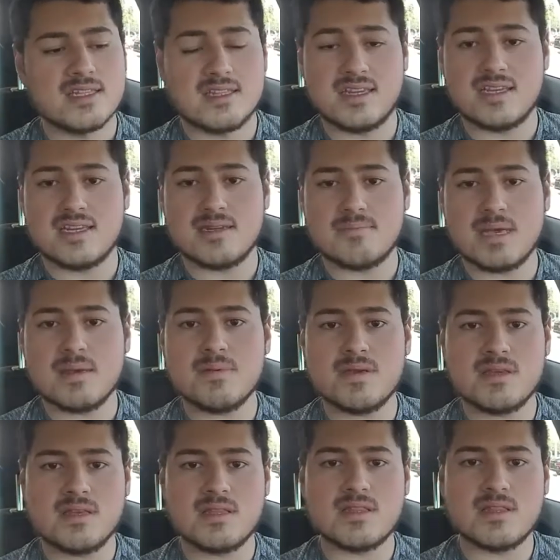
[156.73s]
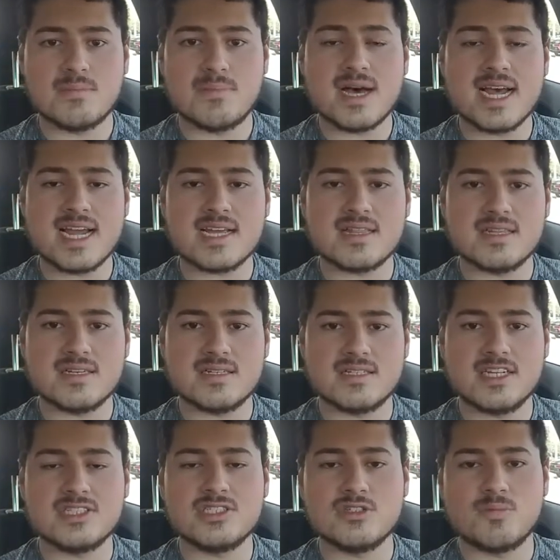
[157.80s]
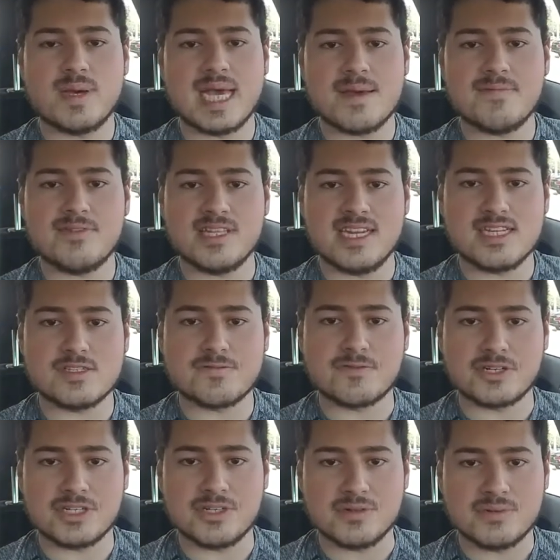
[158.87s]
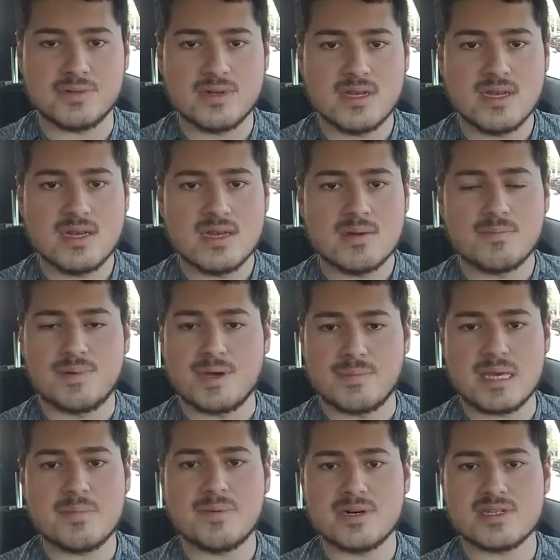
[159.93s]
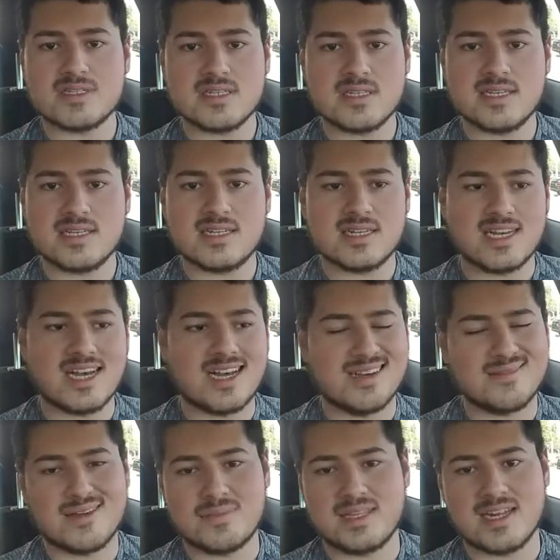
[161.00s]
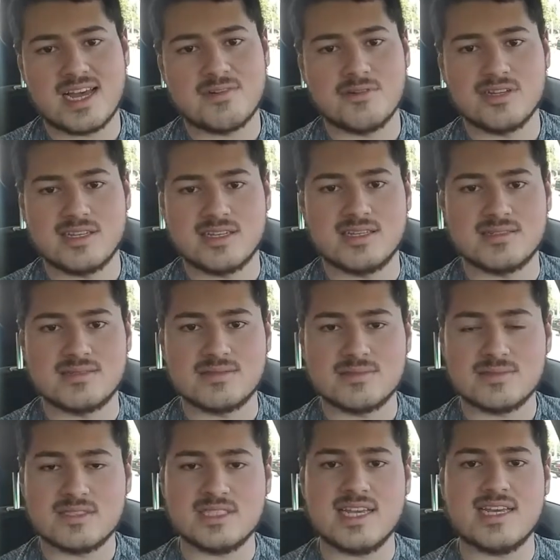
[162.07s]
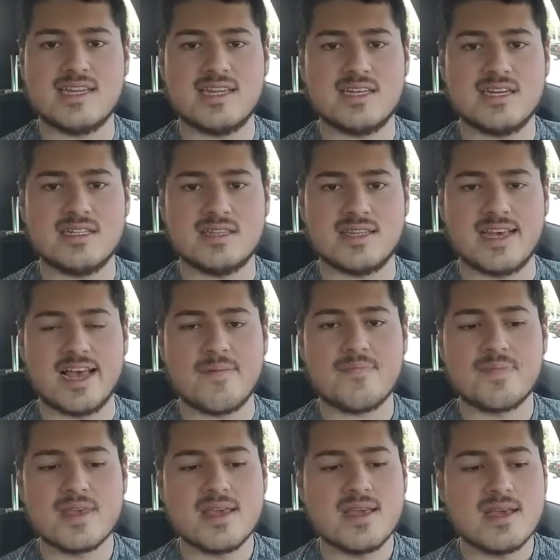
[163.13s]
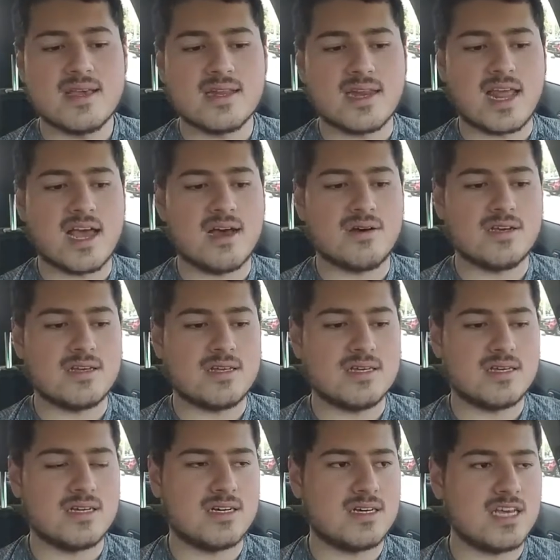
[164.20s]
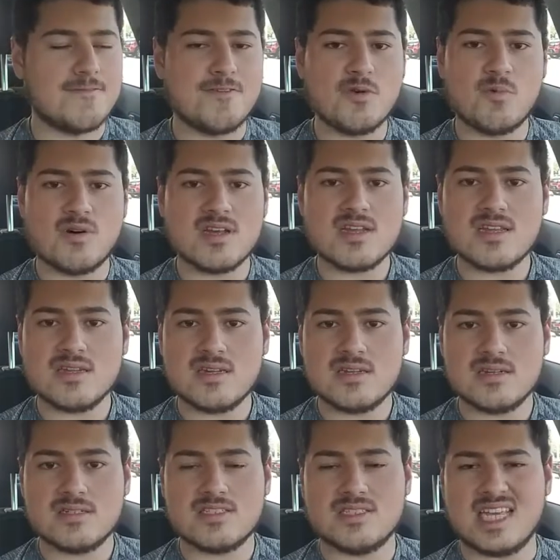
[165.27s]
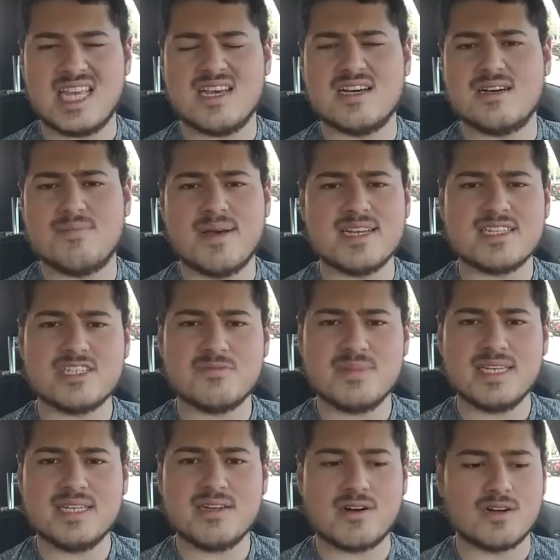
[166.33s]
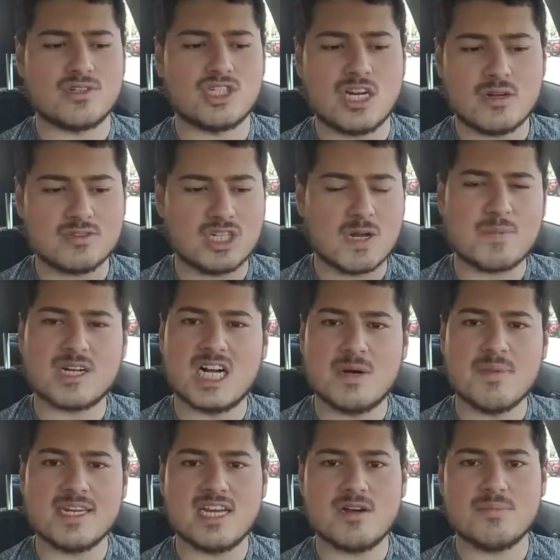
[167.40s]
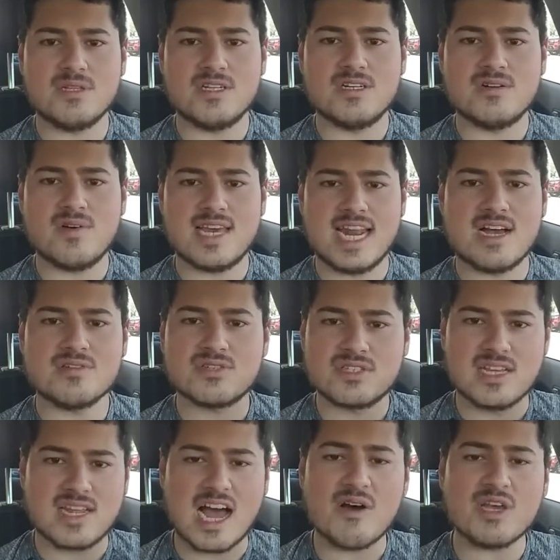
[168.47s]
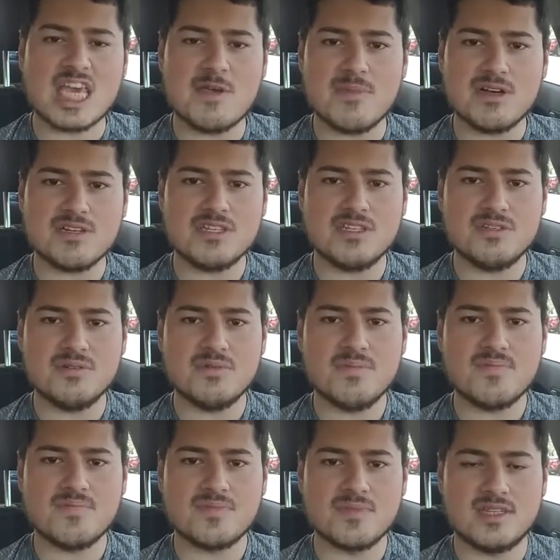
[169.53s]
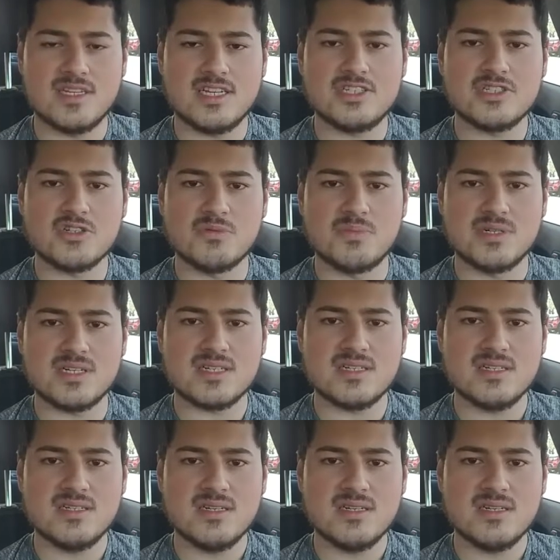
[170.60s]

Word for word: then maybe buying the digital pamphlet is for you. But me personally, I really didn't see any good in that. Now, if you want it, just, message me or drop a comment down below, and I'll email you the digital book,